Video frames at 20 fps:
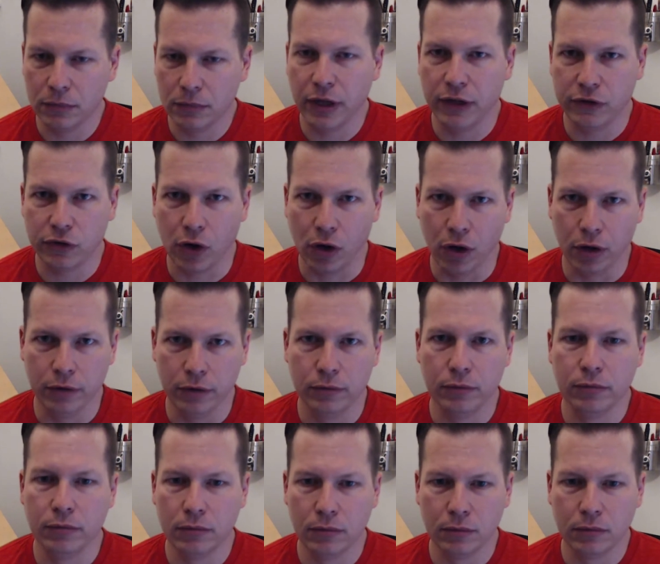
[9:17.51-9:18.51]
It's hard,
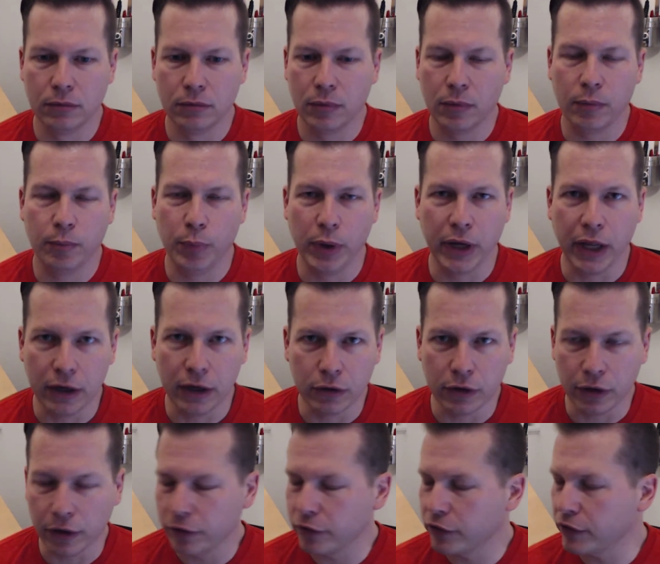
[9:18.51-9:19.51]
but I
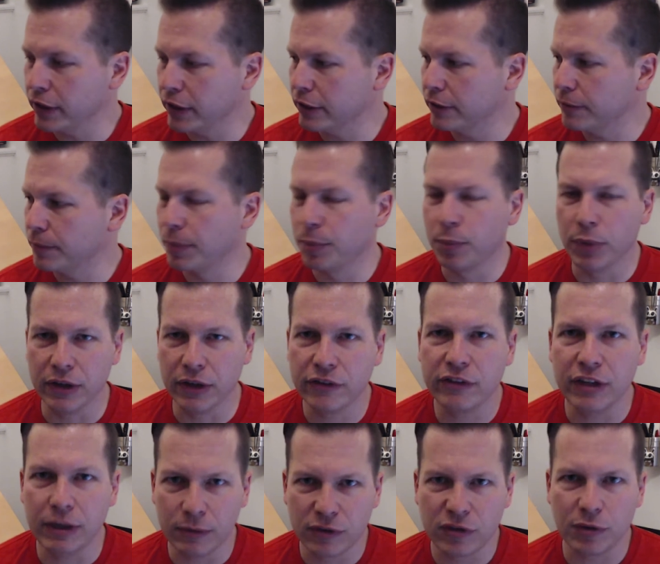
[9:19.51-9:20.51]
don't understand it. But it
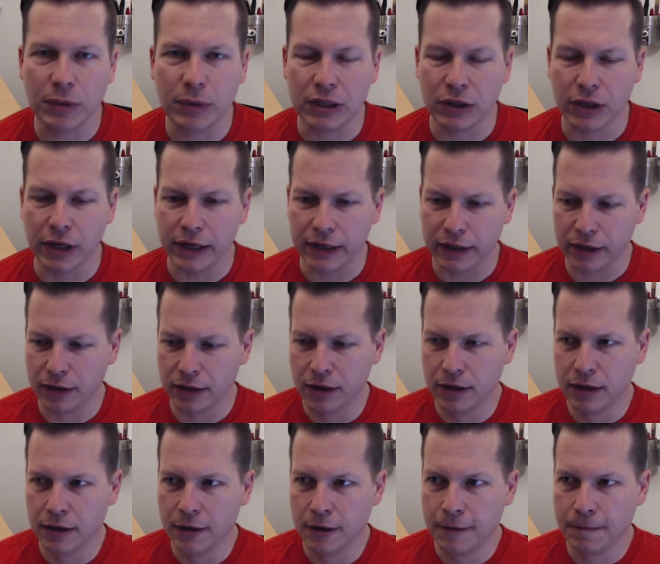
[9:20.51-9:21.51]
seems to me like
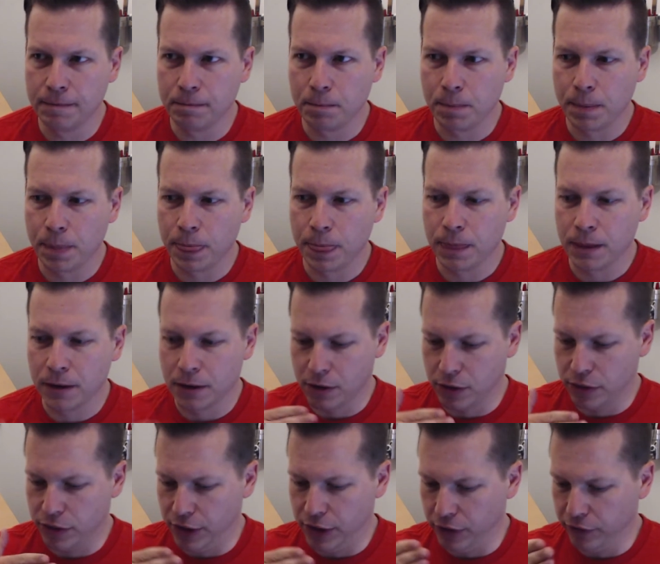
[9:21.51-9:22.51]

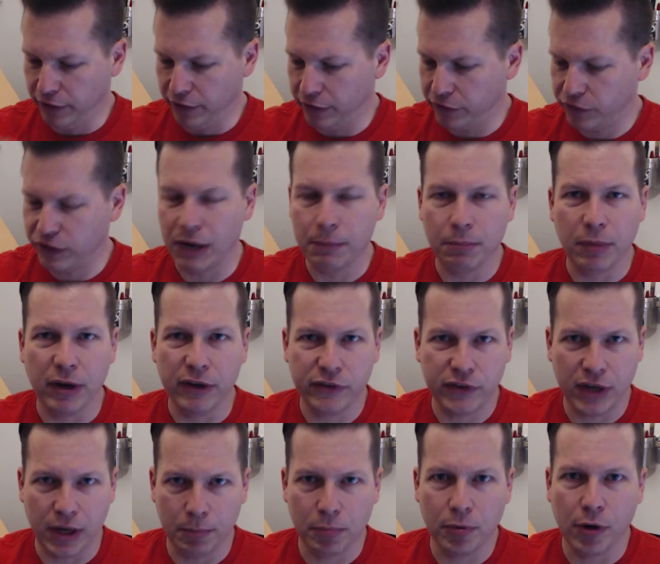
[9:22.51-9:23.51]
there's a
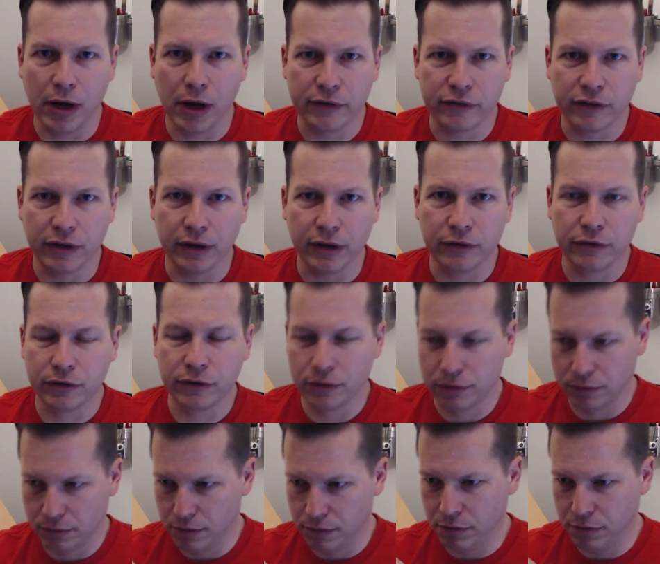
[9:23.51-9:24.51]
step-by-step
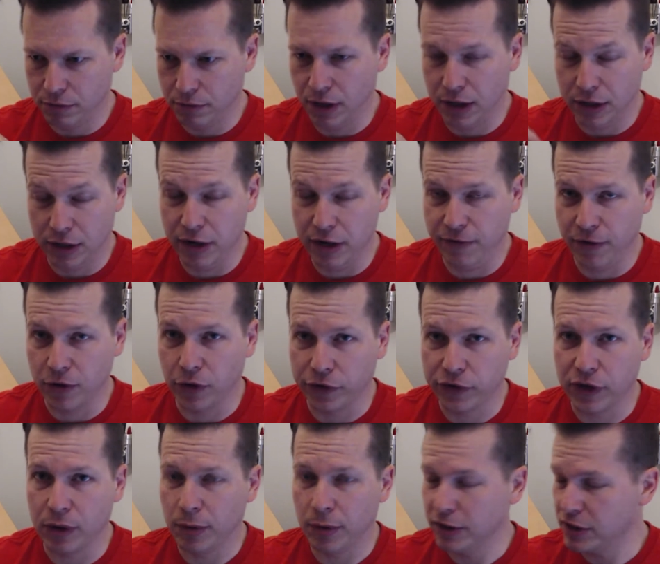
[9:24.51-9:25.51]
process, a difficult
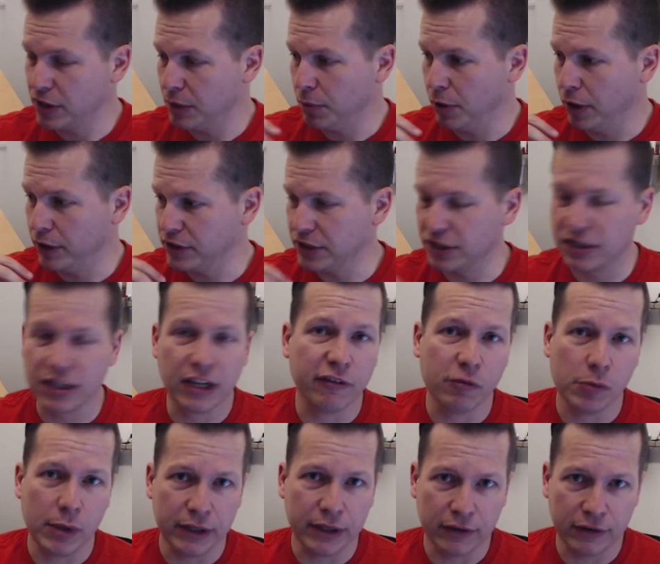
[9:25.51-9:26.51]
step-by-step process that
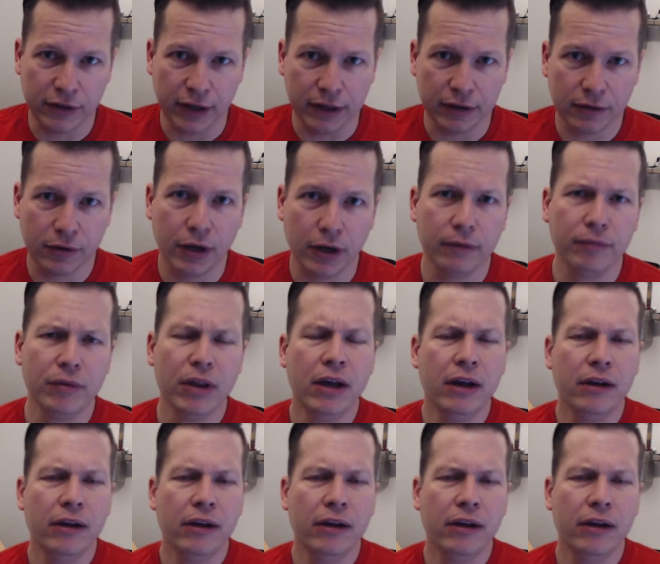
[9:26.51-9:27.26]
everybody can take, right?